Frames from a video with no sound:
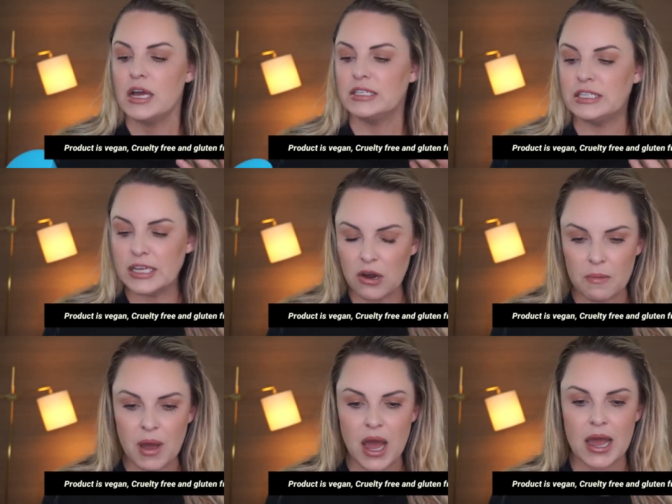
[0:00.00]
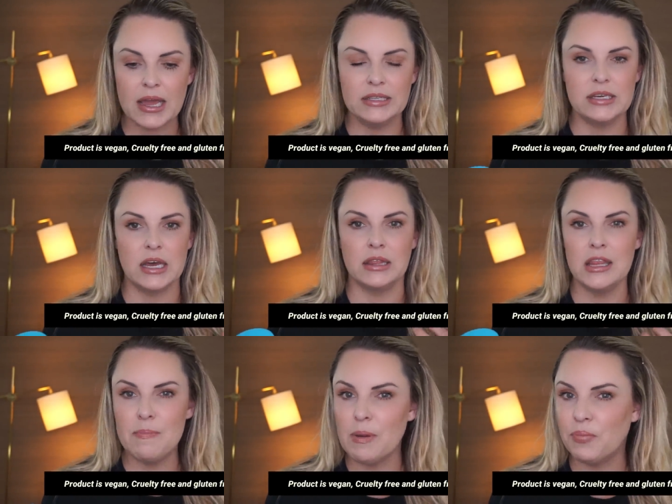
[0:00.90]
ceramides, uh,
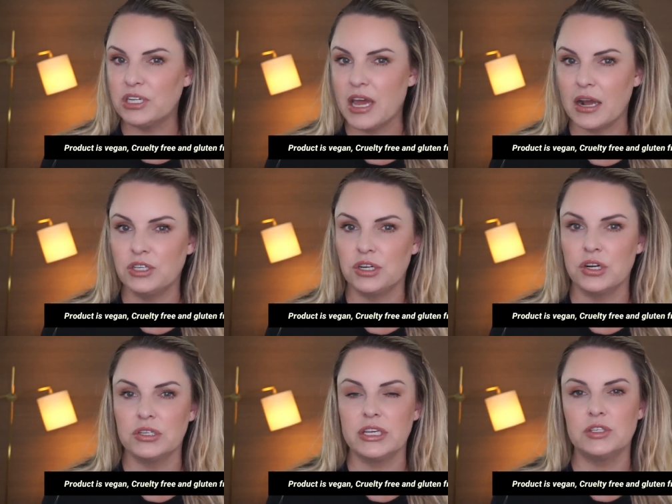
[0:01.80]
lipid protectors.